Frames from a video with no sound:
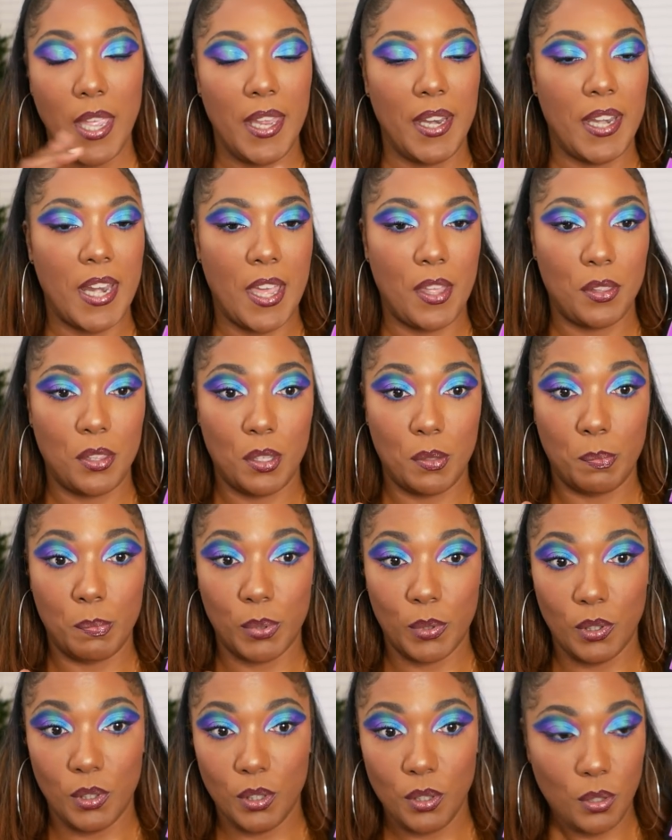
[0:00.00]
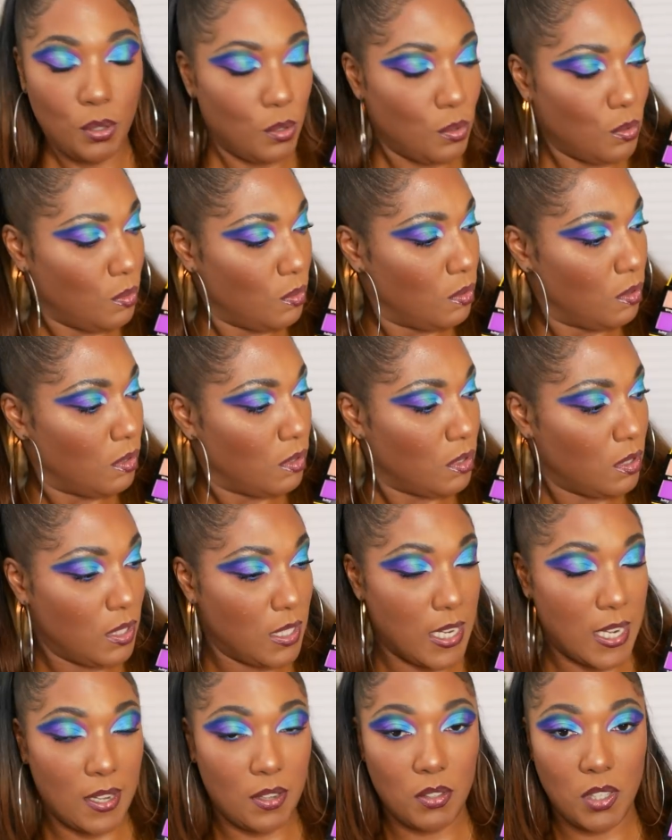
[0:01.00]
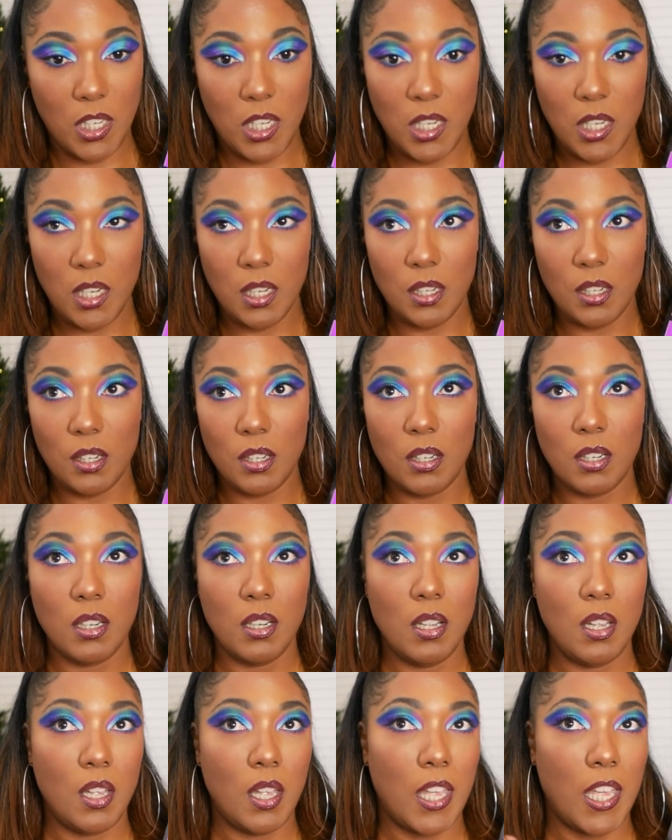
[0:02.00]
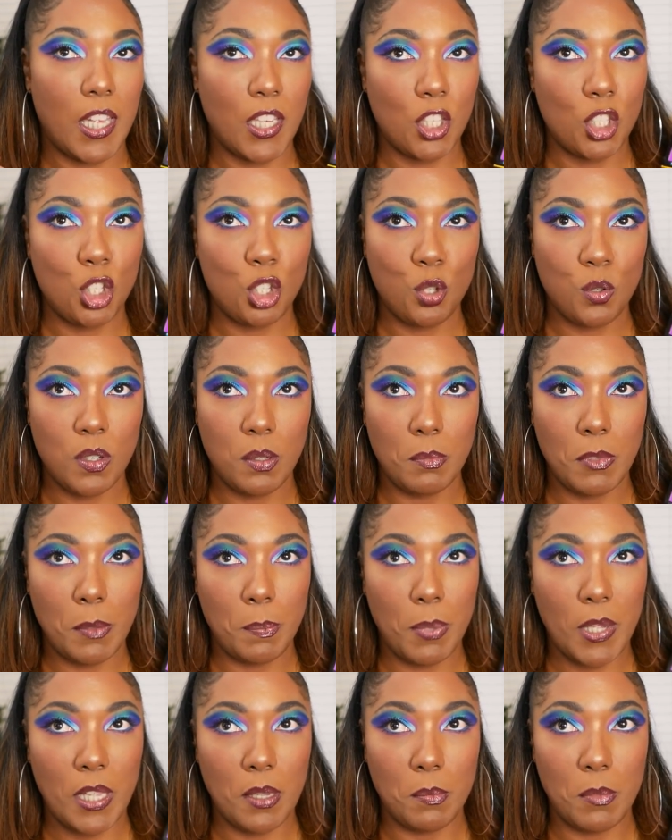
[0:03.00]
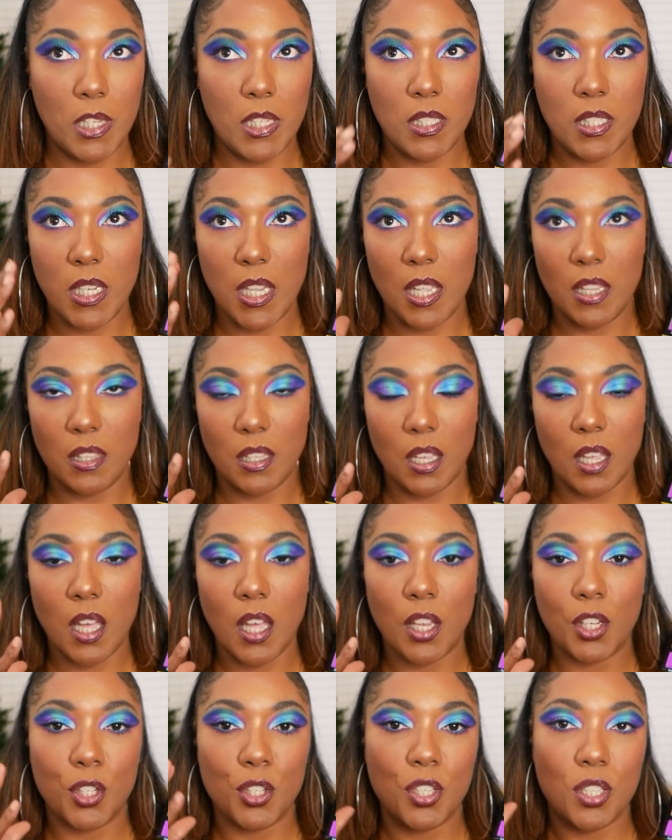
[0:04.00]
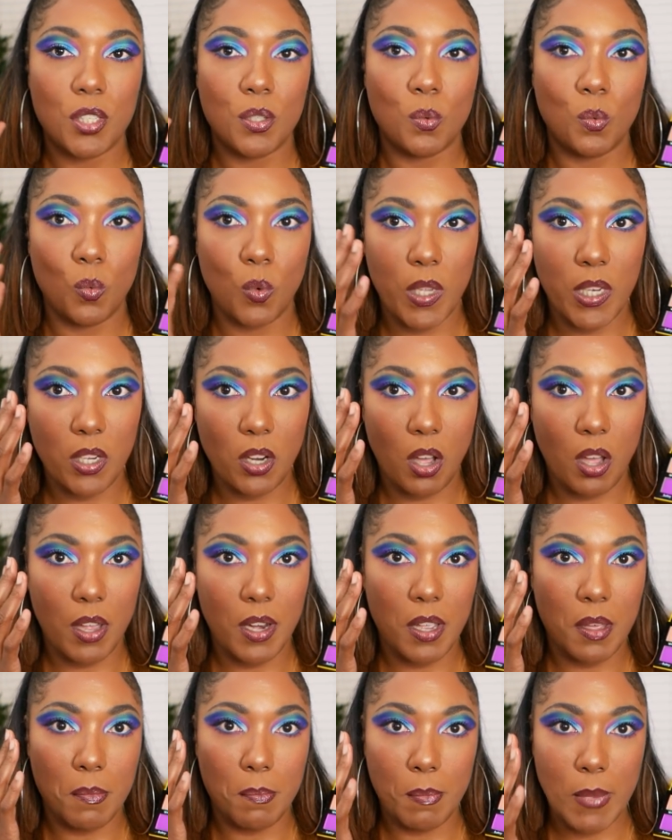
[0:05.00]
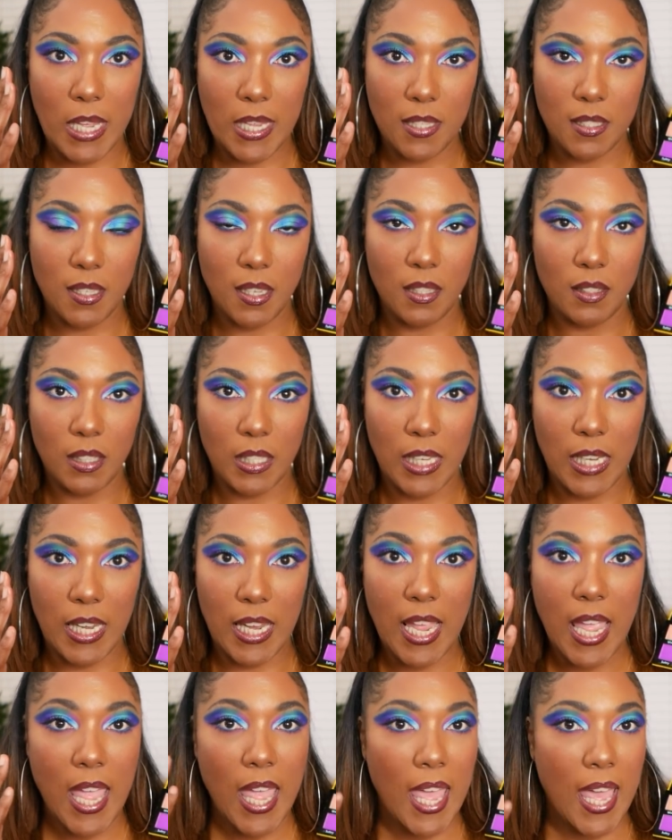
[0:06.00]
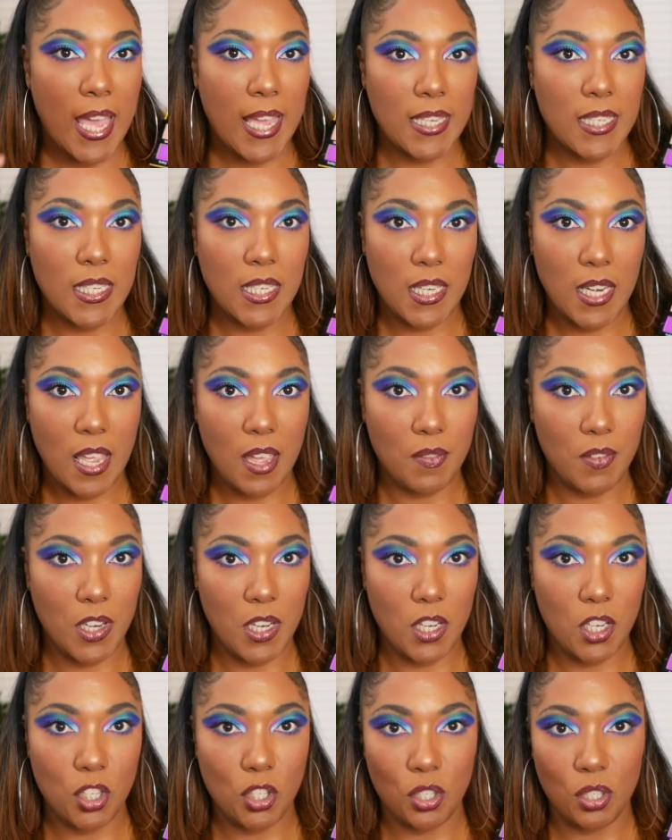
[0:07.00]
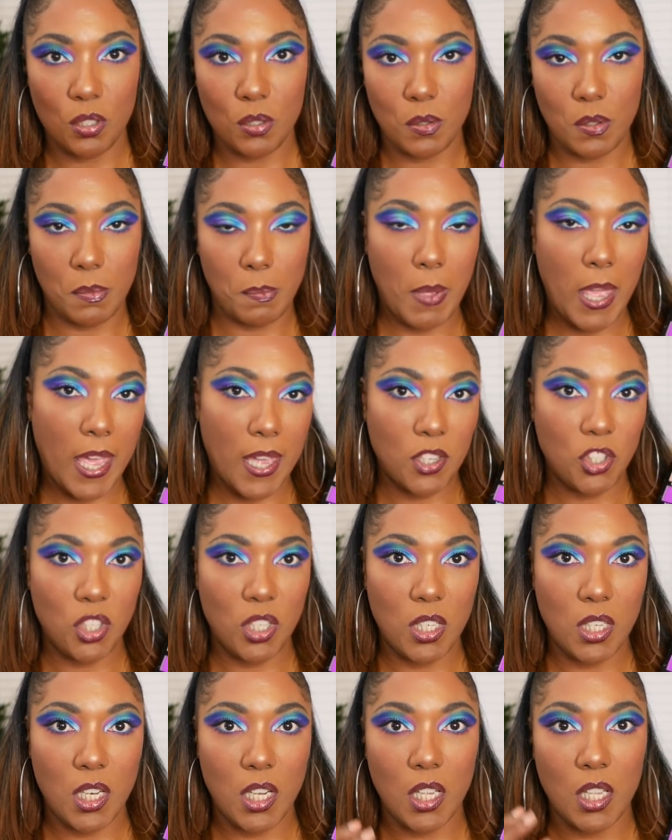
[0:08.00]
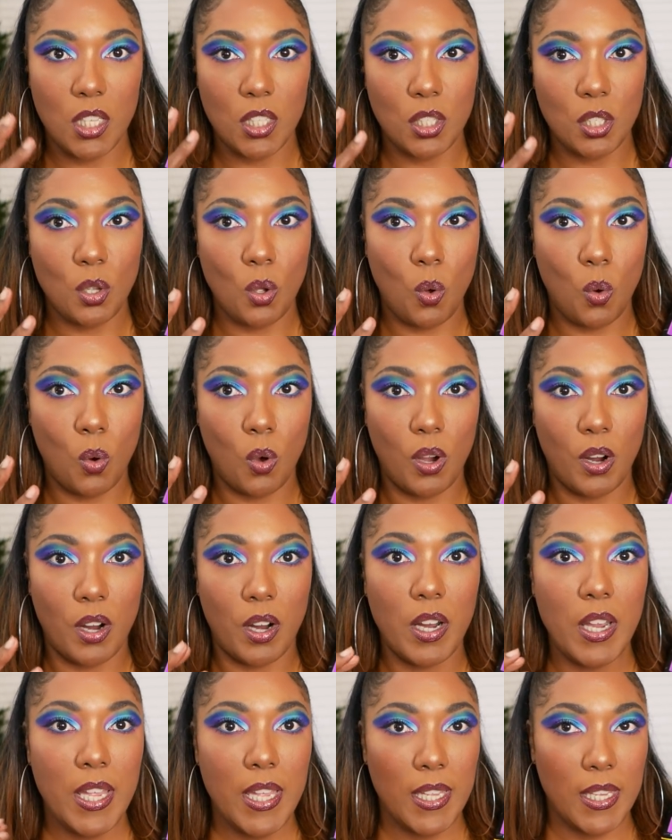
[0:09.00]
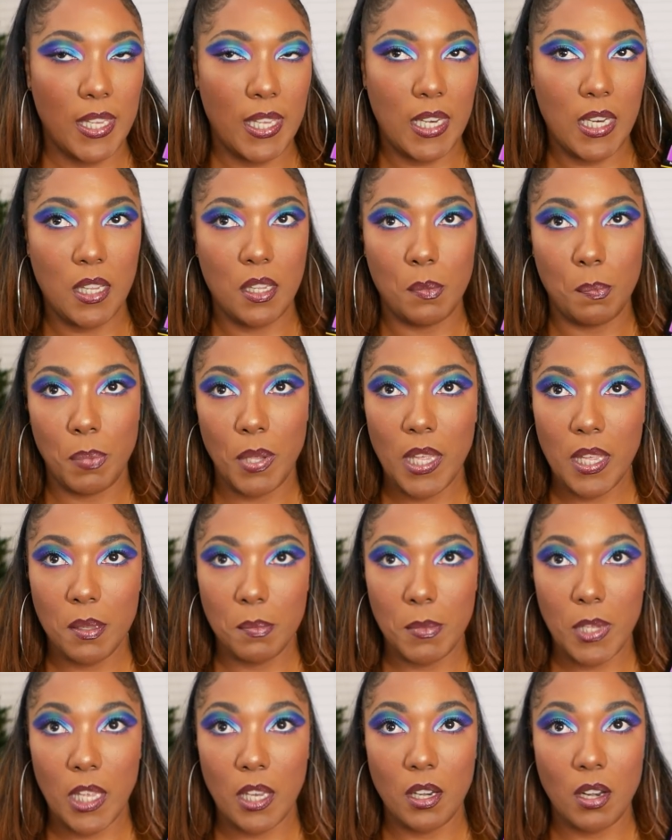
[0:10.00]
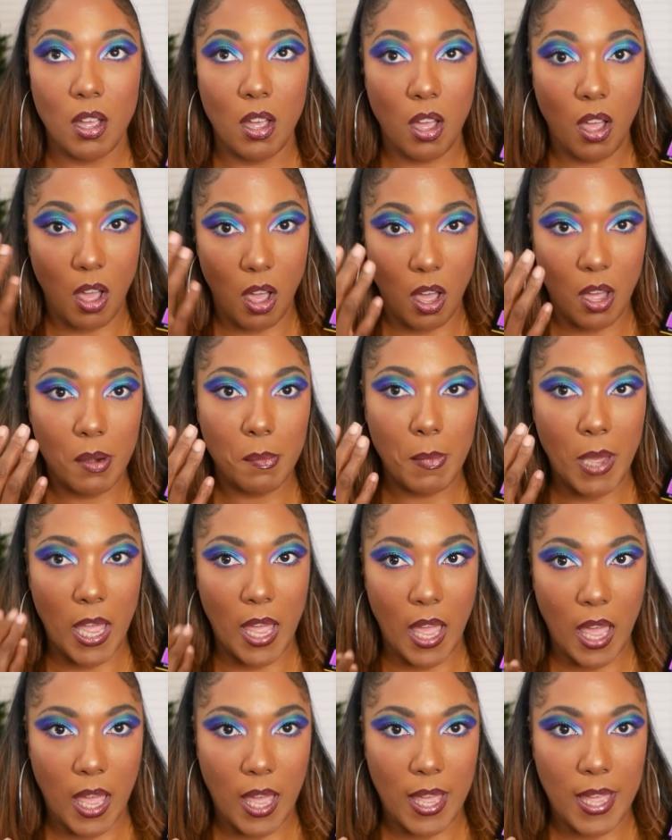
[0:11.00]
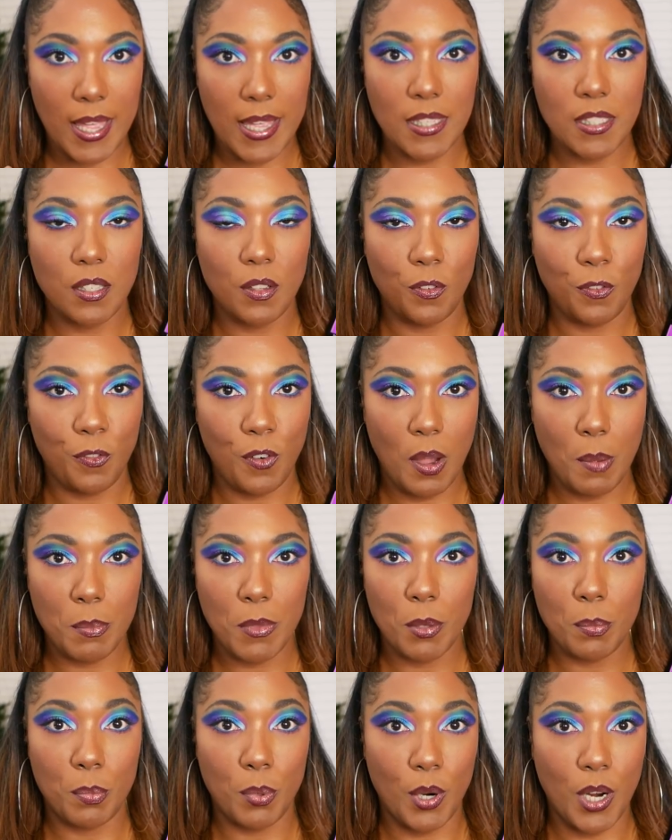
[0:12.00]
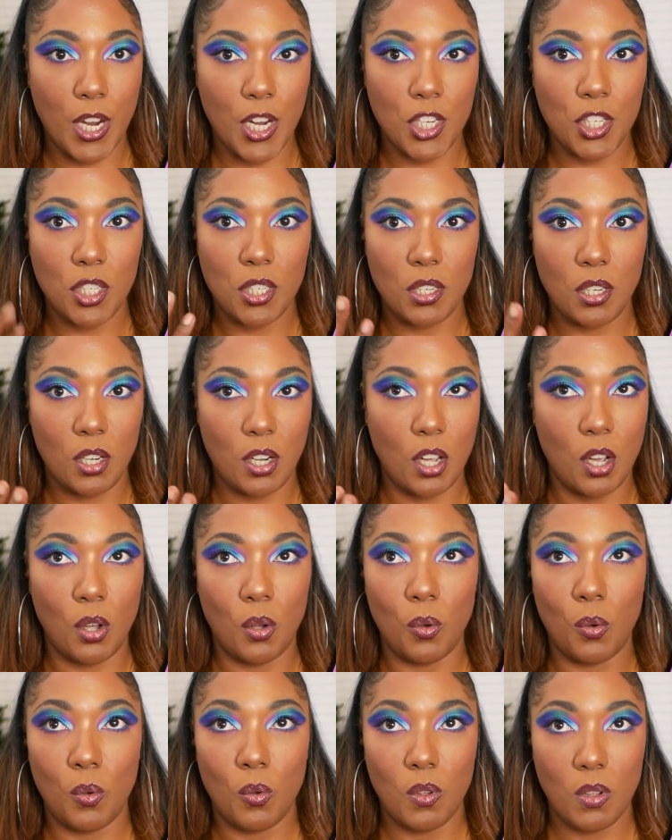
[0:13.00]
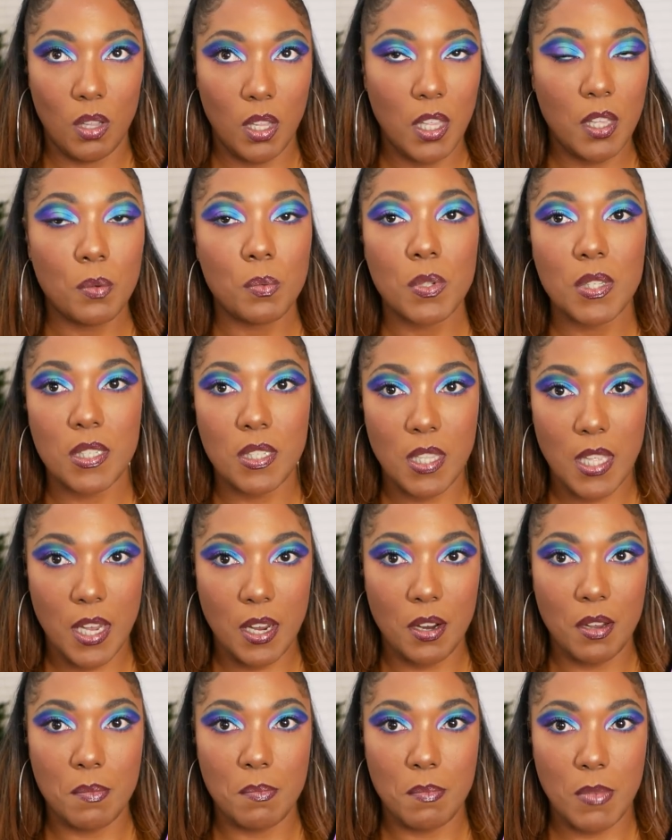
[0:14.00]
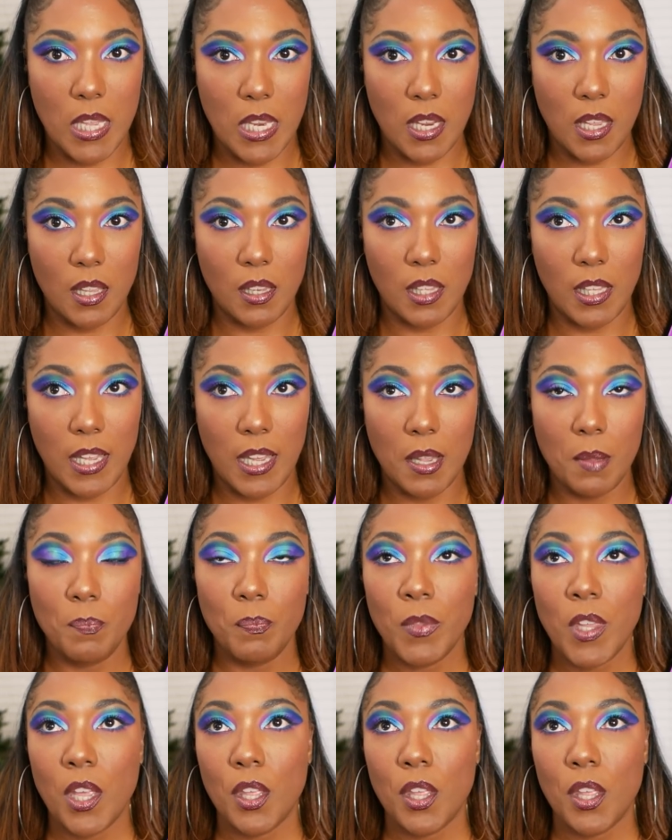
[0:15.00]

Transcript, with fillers: Now the blue down here, extremely pigmented, the color just went on amazingly. I didn't have any issues with patchiness or getting the pigment on my eyes from the brush, no, it was there immediately.